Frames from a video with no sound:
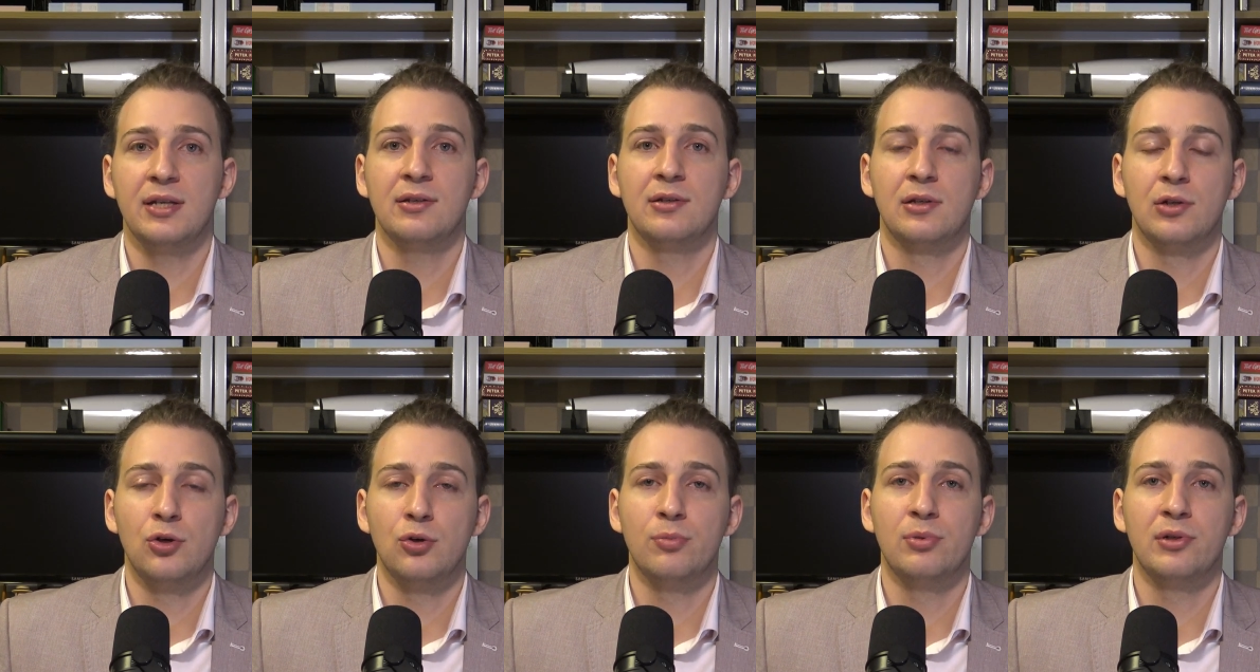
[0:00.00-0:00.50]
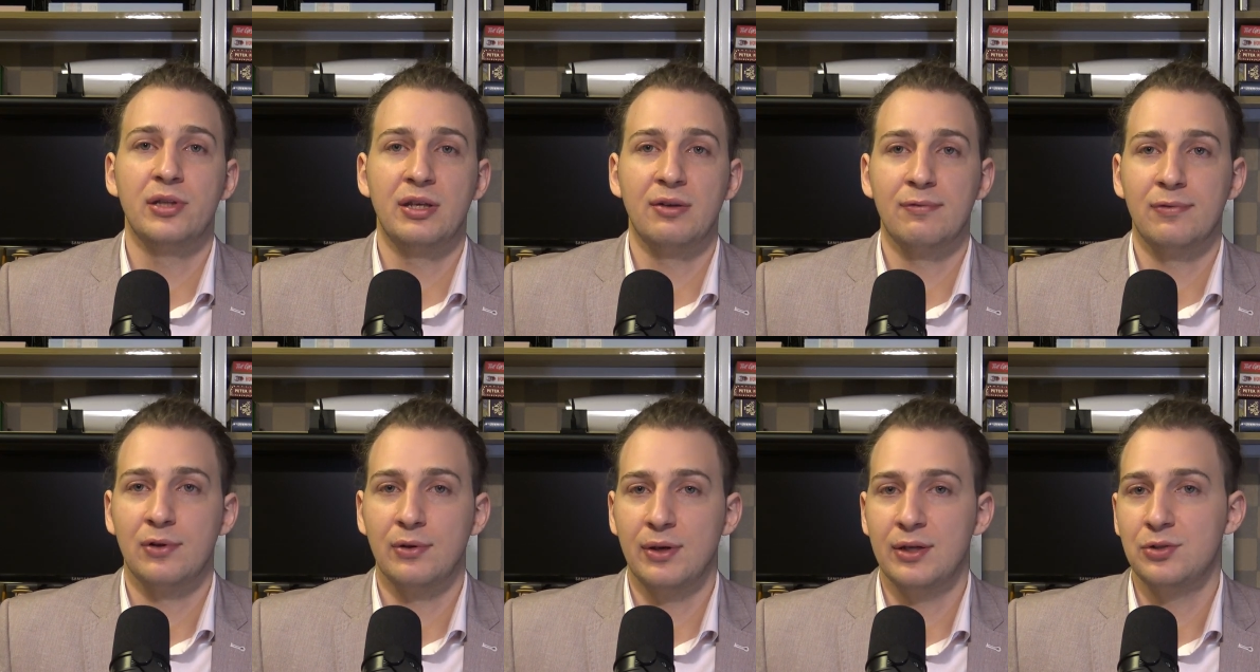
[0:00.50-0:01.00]
globally
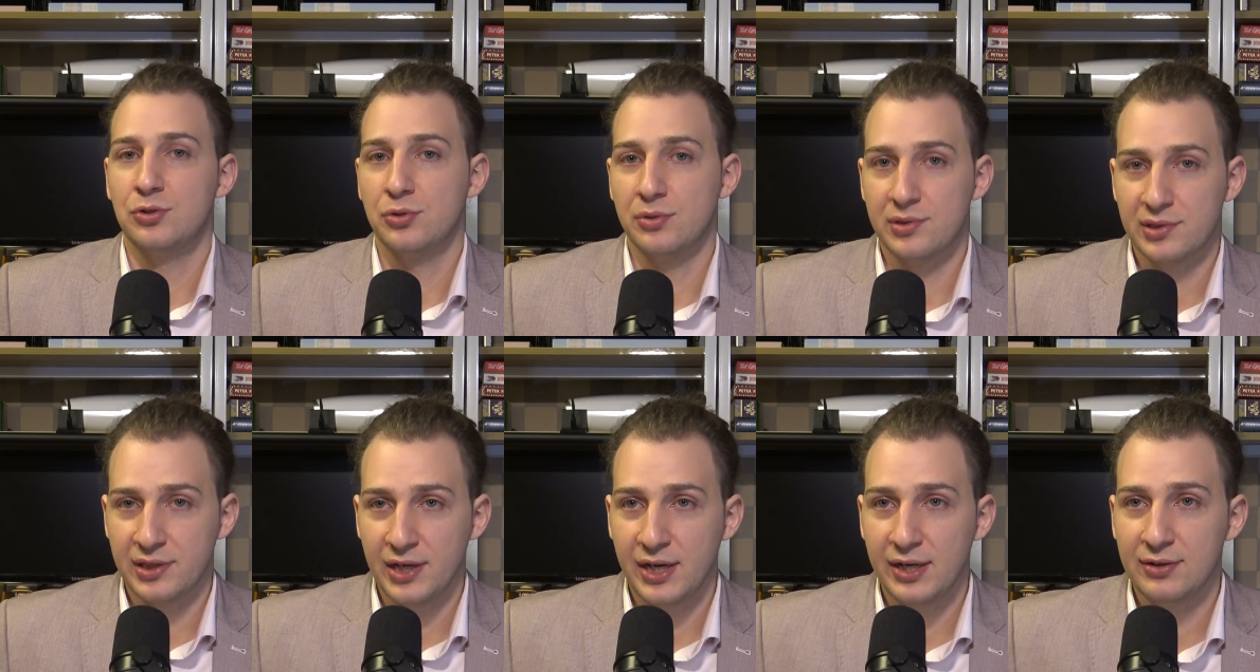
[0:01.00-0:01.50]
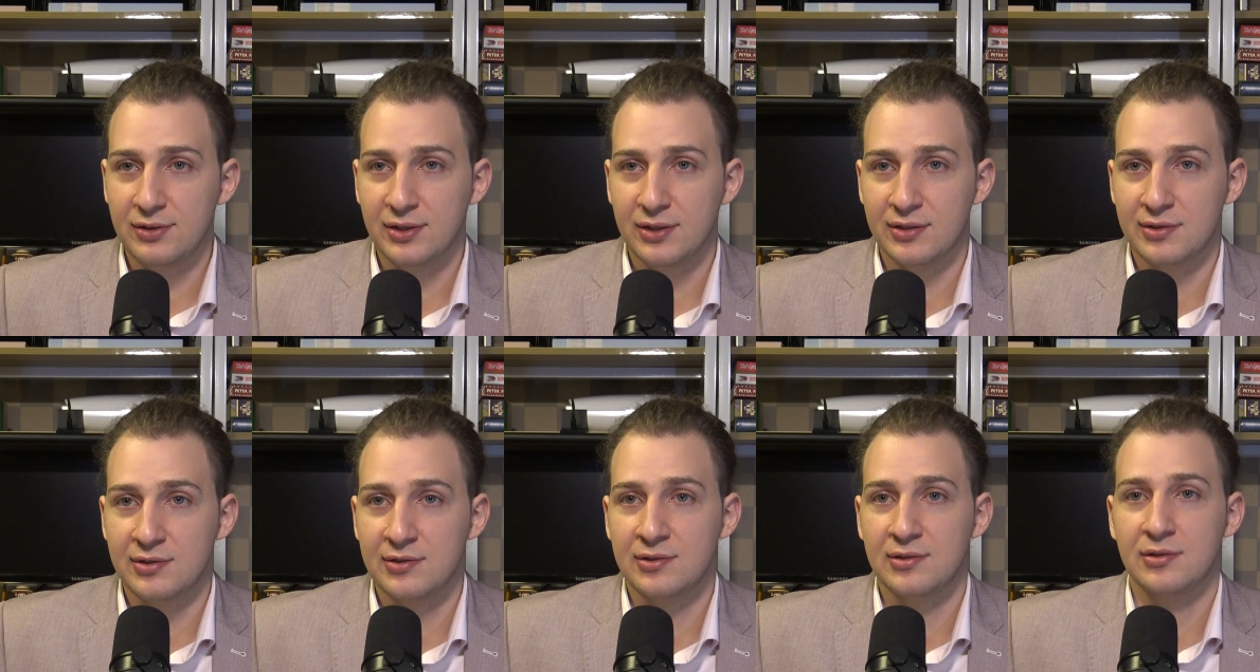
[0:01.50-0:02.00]
influential
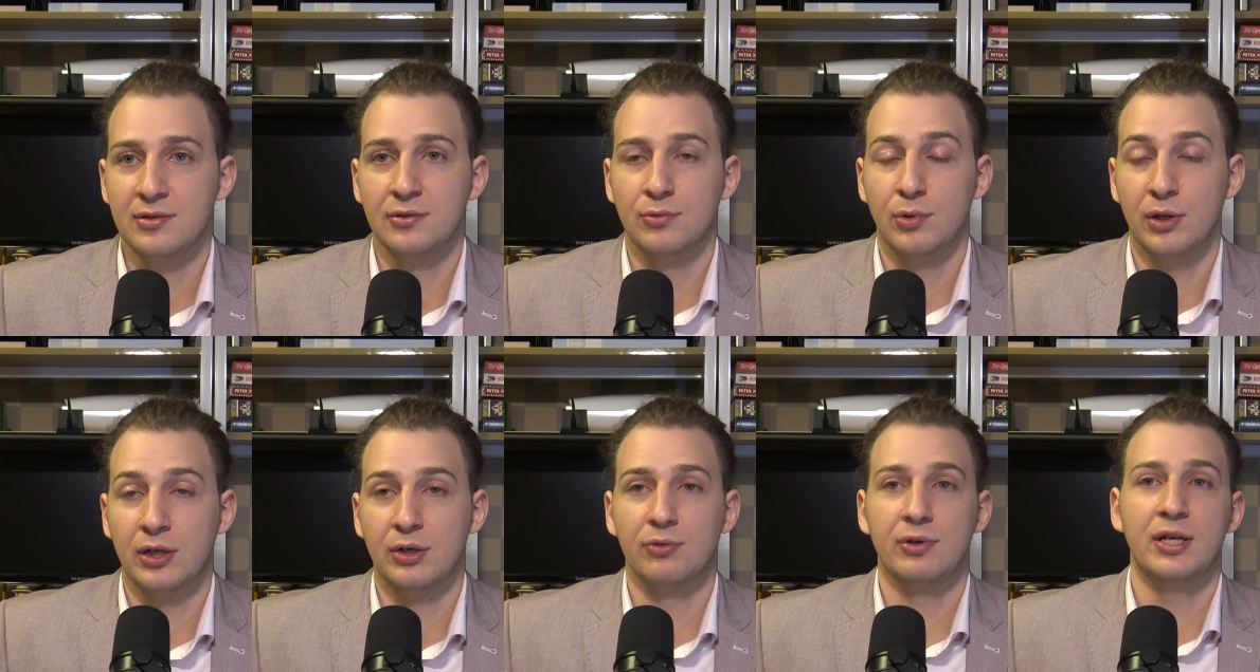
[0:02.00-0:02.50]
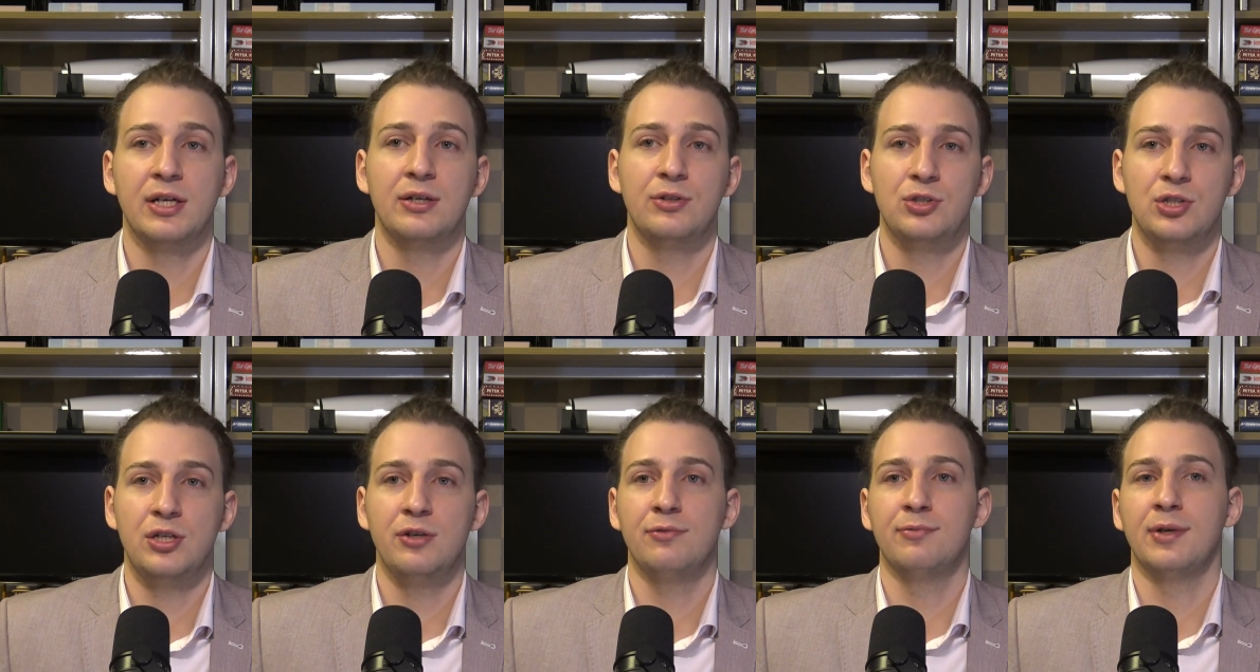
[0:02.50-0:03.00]
scientists. What a great
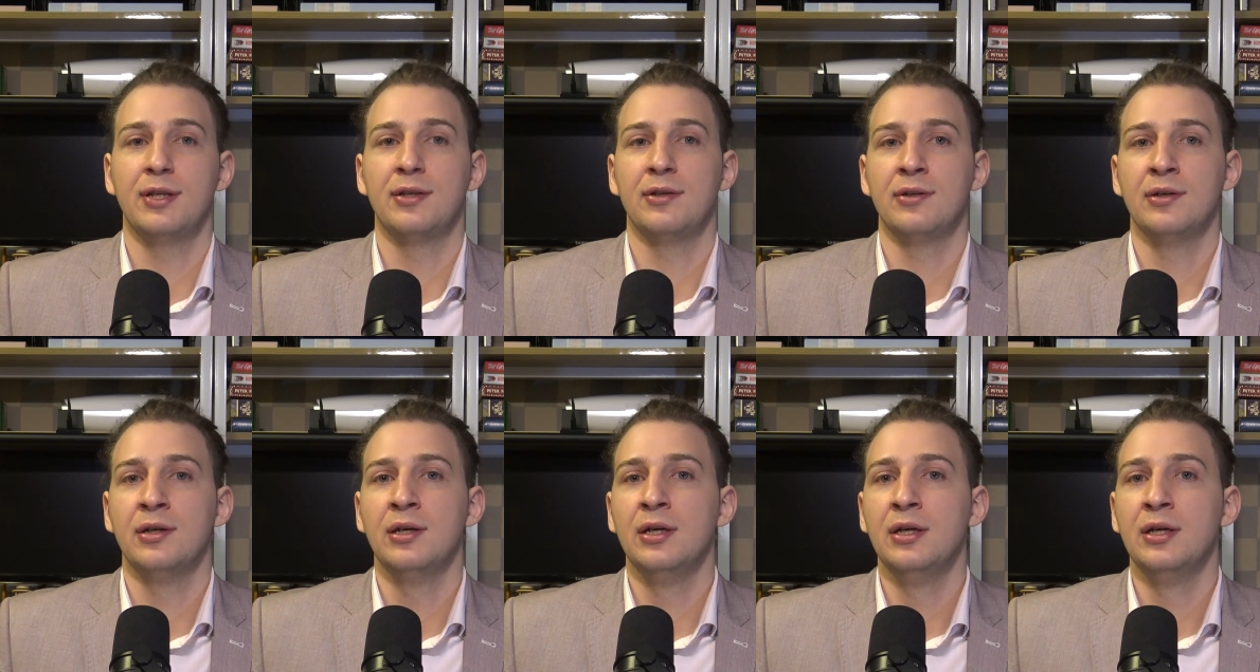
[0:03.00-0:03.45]
achievement.